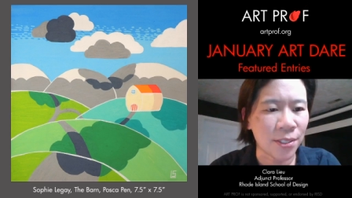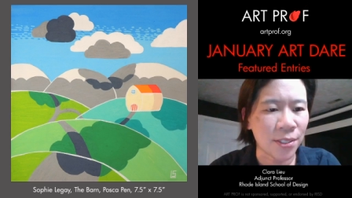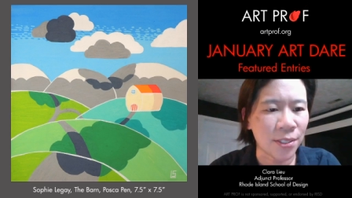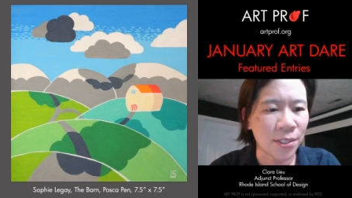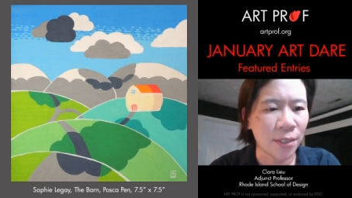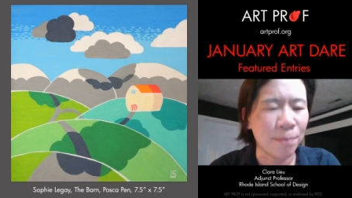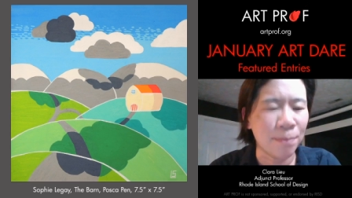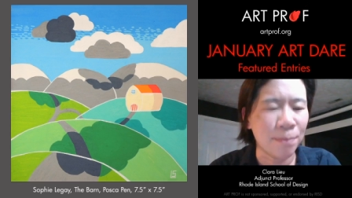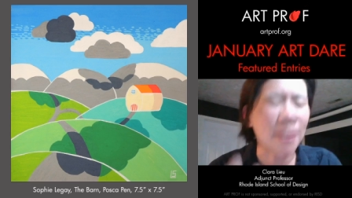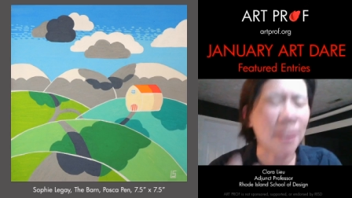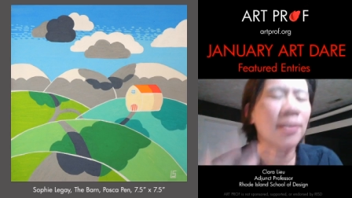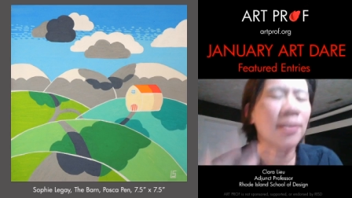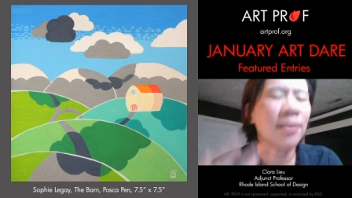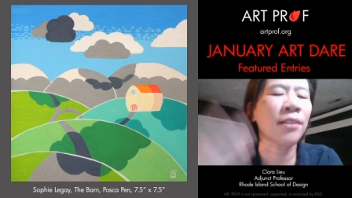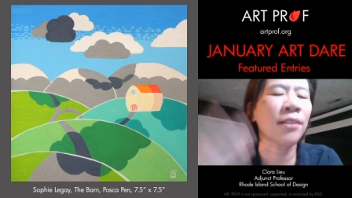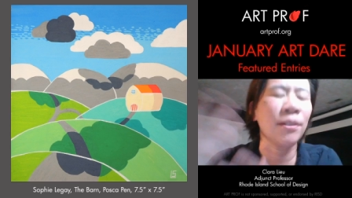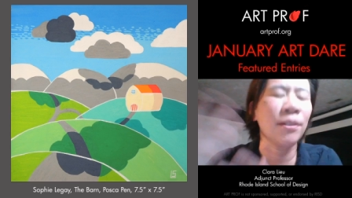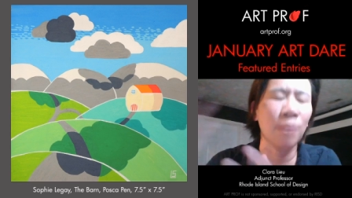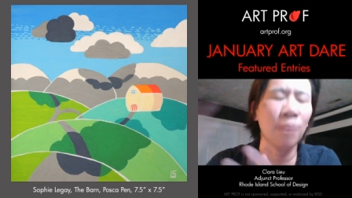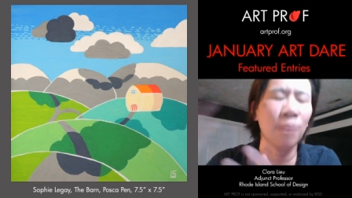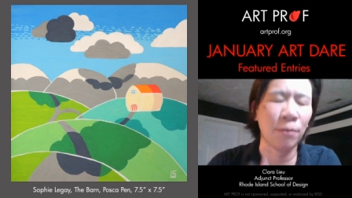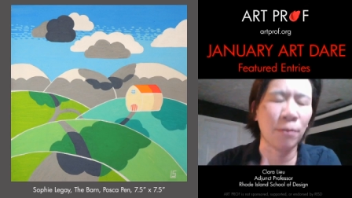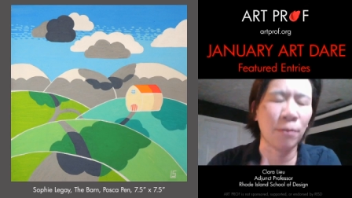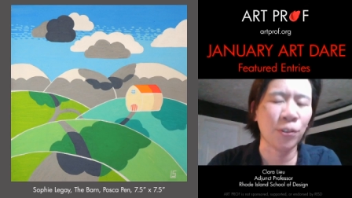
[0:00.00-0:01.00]
So basically,
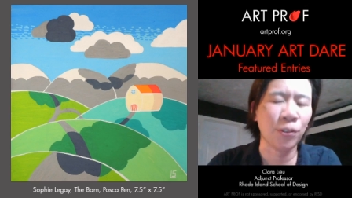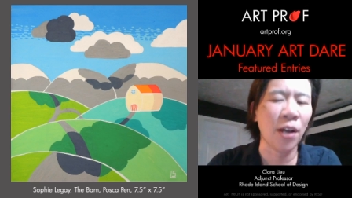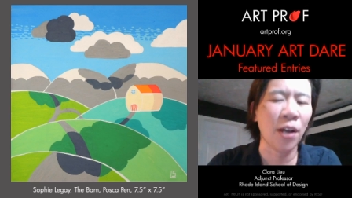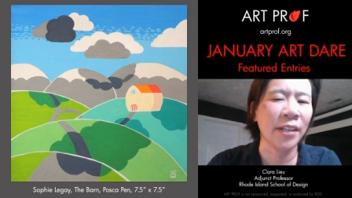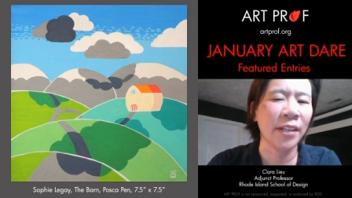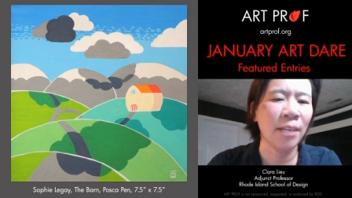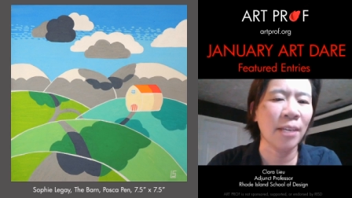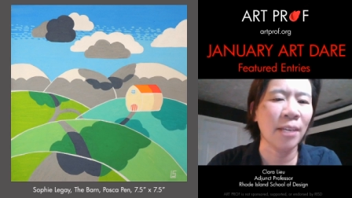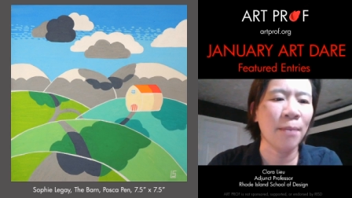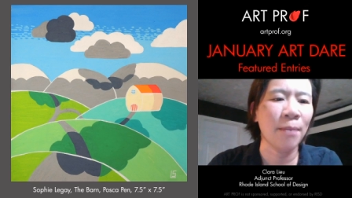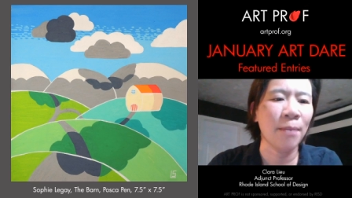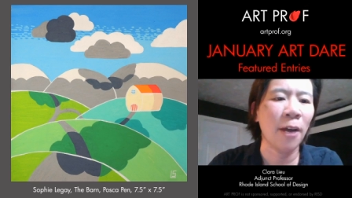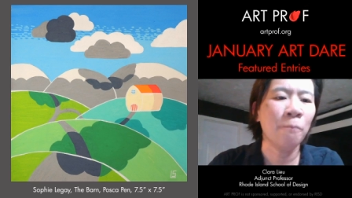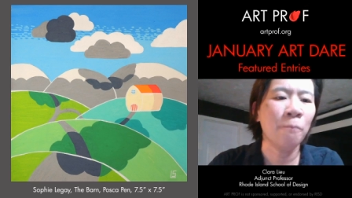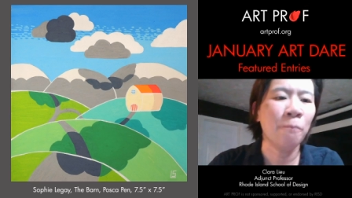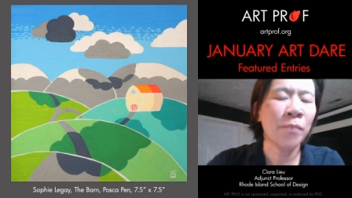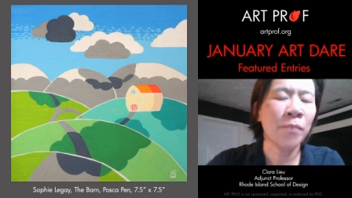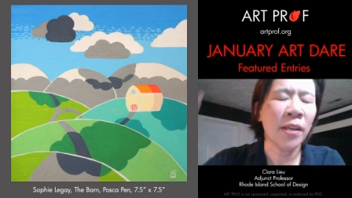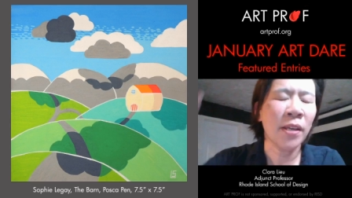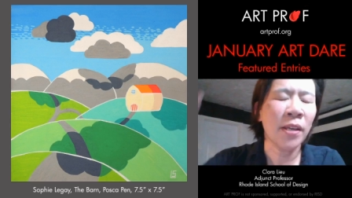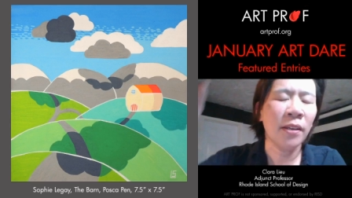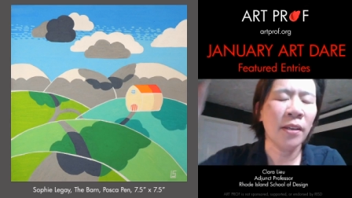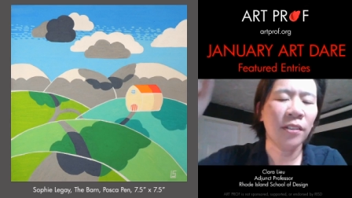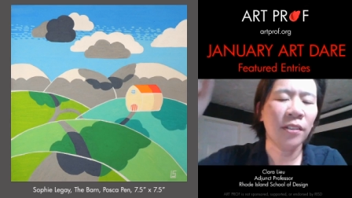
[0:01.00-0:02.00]
what we're talking about,
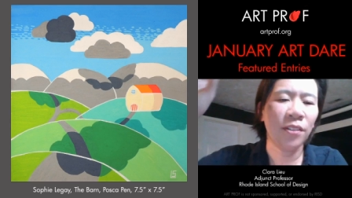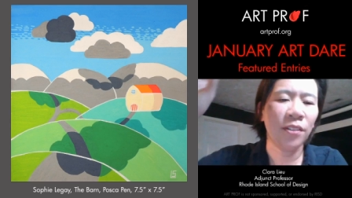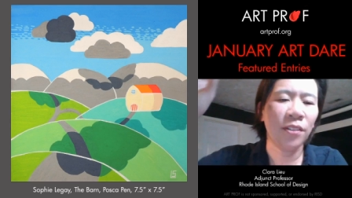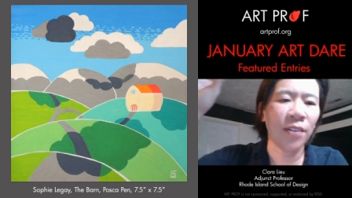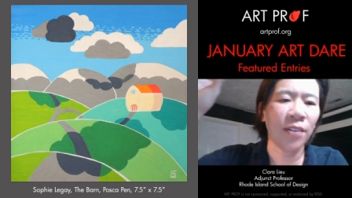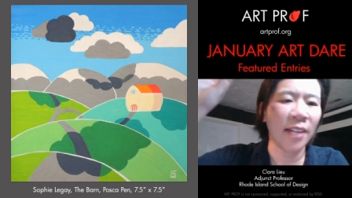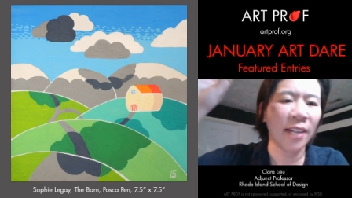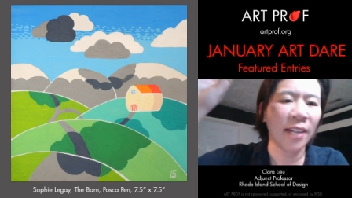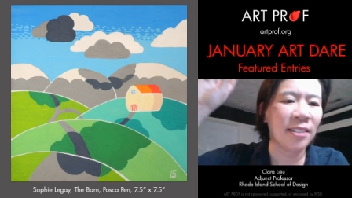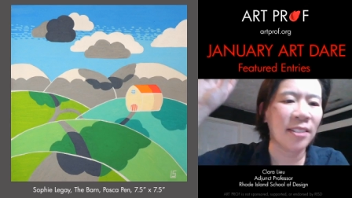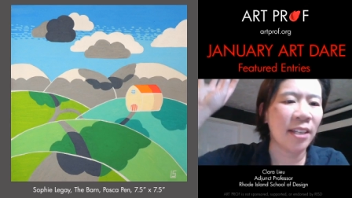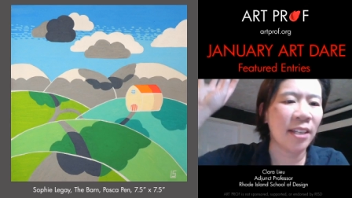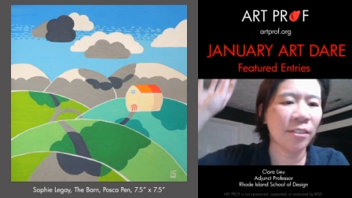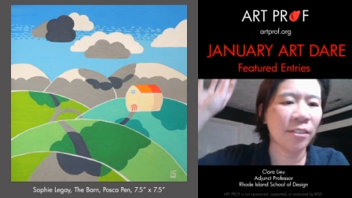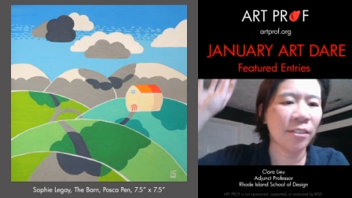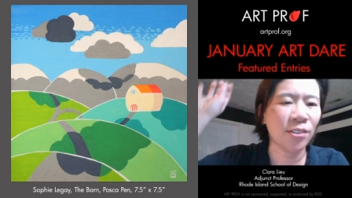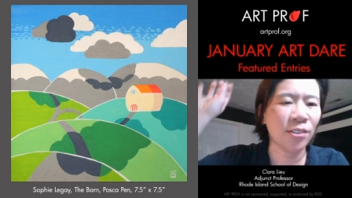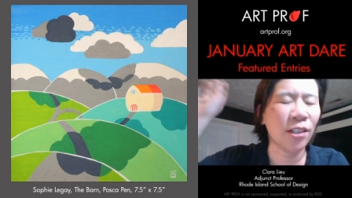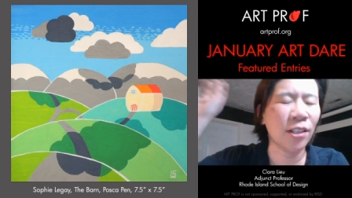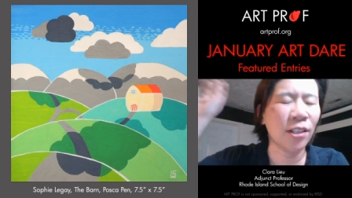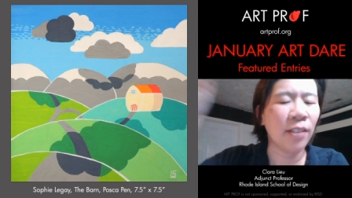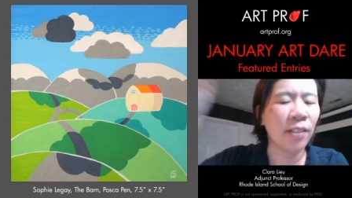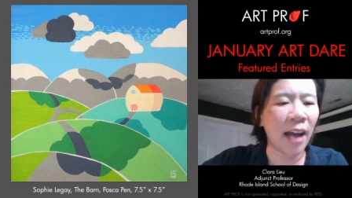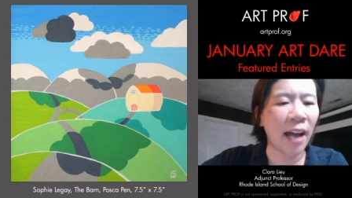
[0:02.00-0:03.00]
you guys see how there's
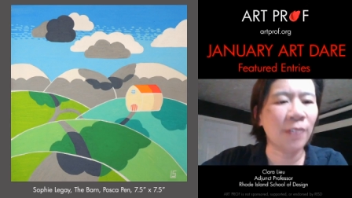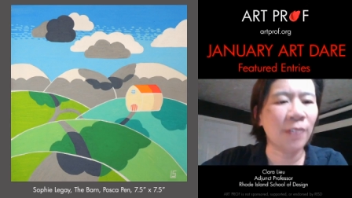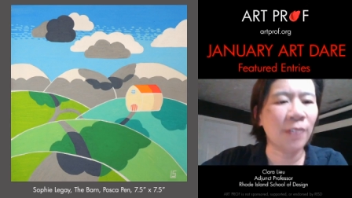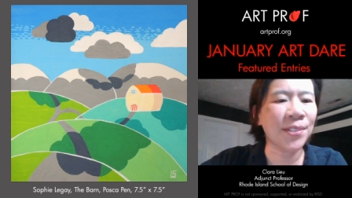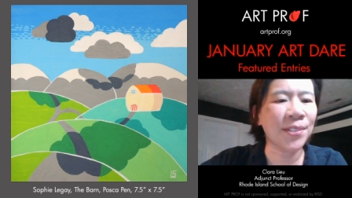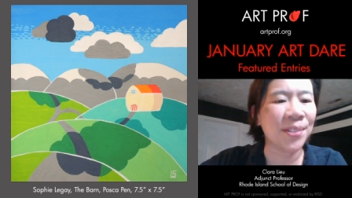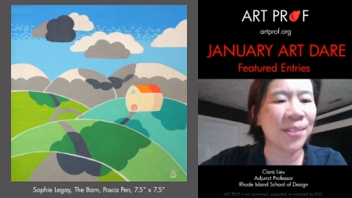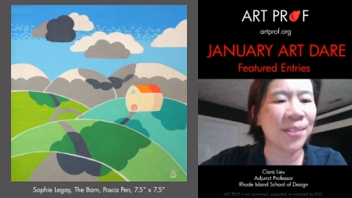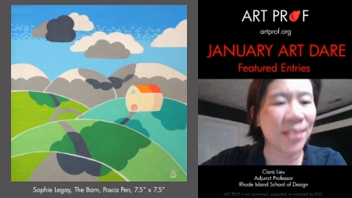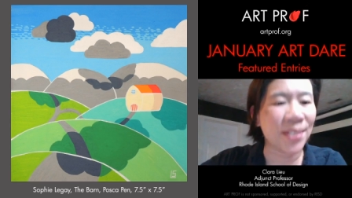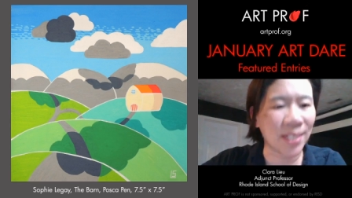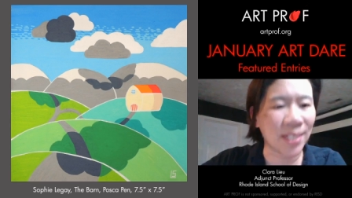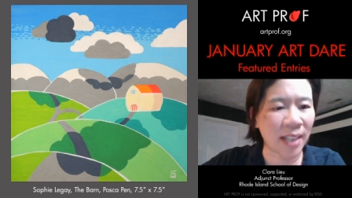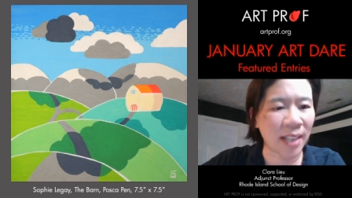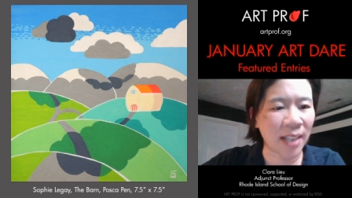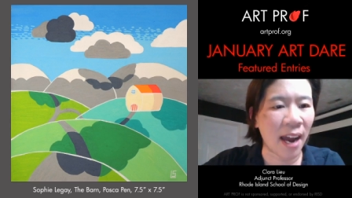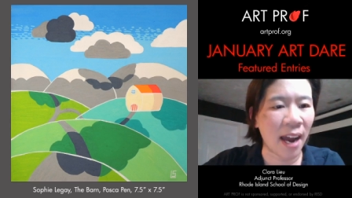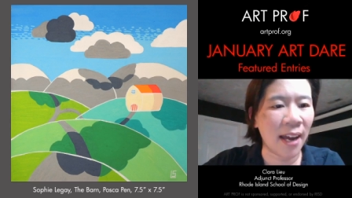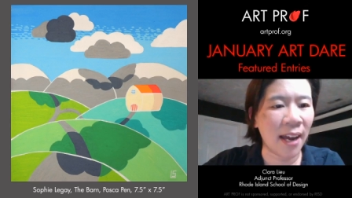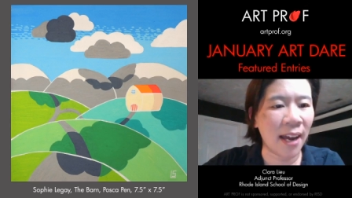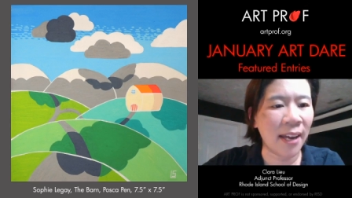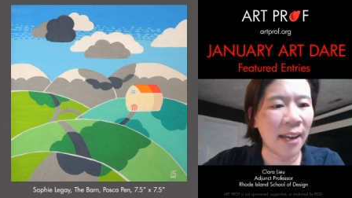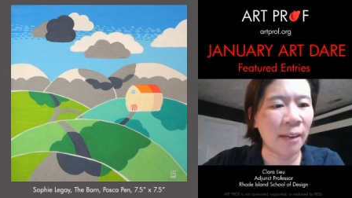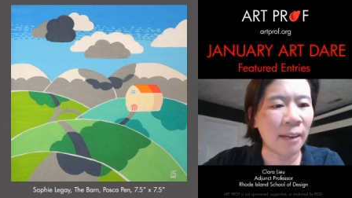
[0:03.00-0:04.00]
clouds in the
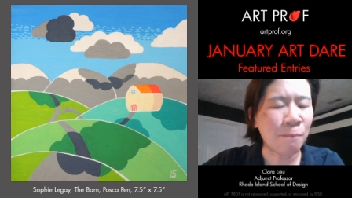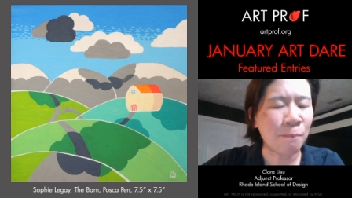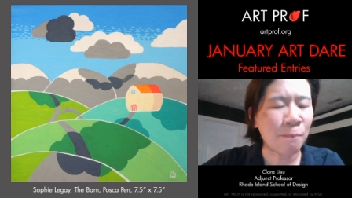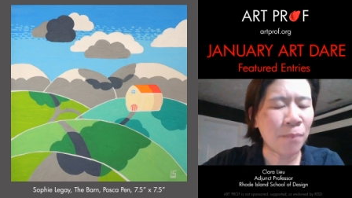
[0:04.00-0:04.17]
sky,